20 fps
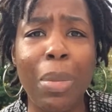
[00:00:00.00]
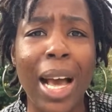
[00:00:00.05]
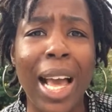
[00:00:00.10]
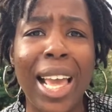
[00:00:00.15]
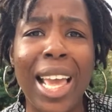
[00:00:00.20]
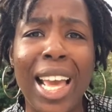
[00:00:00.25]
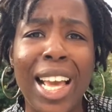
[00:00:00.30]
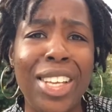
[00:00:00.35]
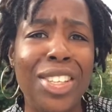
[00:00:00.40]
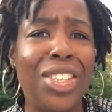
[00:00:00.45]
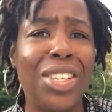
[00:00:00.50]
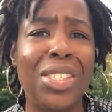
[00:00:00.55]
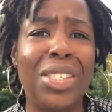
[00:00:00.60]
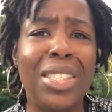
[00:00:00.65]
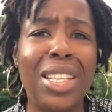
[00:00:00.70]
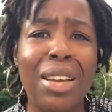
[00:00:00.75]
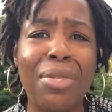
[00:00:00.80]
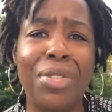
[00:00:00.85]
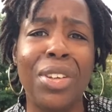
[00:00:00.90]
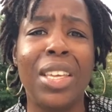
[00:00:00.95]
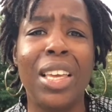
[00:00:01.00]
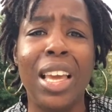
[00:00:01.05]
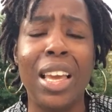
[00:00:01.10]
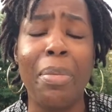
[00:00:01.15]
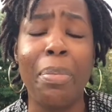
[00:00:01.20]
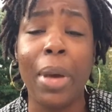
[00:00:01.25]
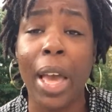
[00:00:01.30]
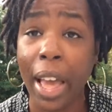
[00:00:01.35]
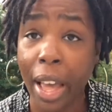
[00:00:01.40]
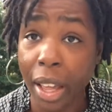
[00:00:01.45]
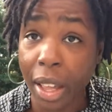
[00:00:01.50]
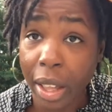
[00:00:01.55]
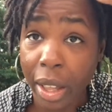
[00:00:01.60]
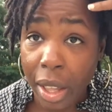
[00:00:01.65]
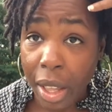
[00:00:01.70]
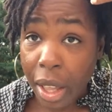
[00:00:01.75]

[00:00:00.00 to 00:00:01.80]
my edges never came back.